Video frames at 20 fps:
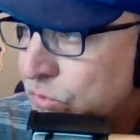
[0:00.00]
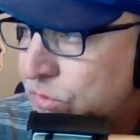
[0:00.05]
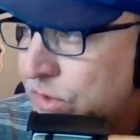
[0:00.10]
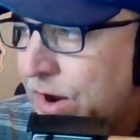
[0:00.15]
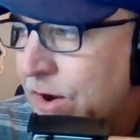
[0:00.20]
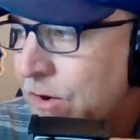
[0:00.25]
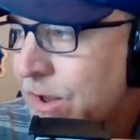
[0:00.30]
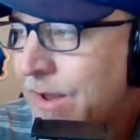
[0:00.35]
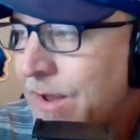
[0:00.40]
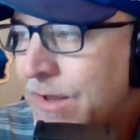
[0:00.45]

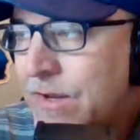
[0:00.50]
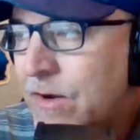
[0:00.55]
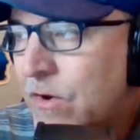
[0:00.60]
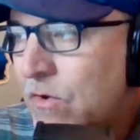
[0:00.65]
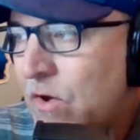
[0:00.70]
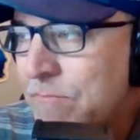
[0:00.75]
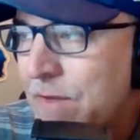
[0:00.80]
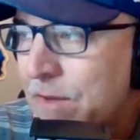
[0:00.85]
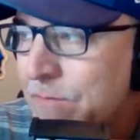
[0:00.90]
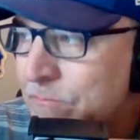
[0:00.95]

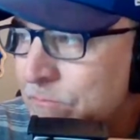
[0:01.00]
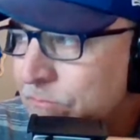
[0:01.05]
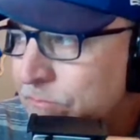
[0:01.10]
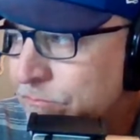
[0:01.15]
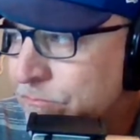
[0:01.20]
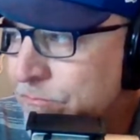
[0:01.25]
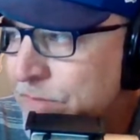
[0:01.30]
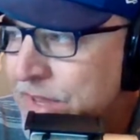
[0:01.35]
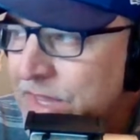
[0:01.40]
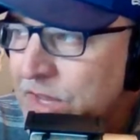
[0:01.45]

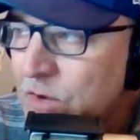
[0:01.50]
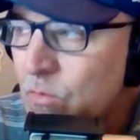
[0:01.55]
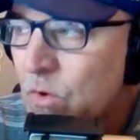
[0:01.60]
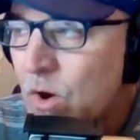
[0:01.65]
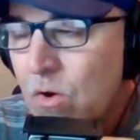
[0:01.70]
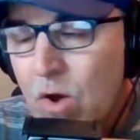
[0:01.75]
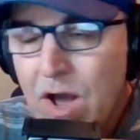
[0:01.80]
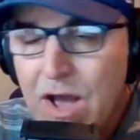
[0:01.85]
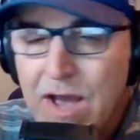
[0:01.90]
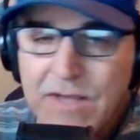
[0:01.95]
Miggy
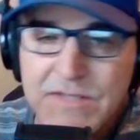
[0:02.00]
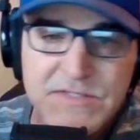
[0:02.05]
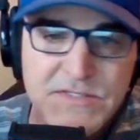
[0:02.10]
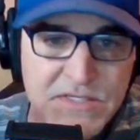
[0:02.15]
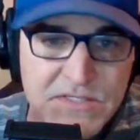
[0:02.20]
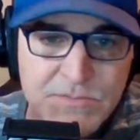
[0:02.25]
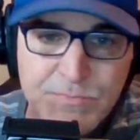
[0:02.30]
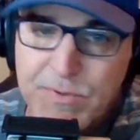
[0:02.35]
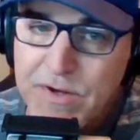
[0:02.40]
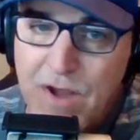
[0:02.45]
Rojas, he's
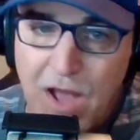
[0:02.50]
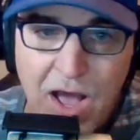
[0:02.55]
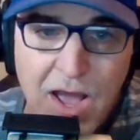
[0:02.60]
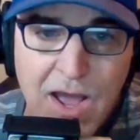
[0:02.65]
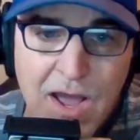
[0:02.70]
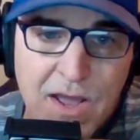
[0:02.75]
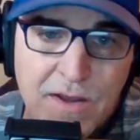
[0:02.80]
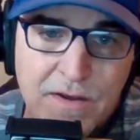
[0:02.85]
been hot.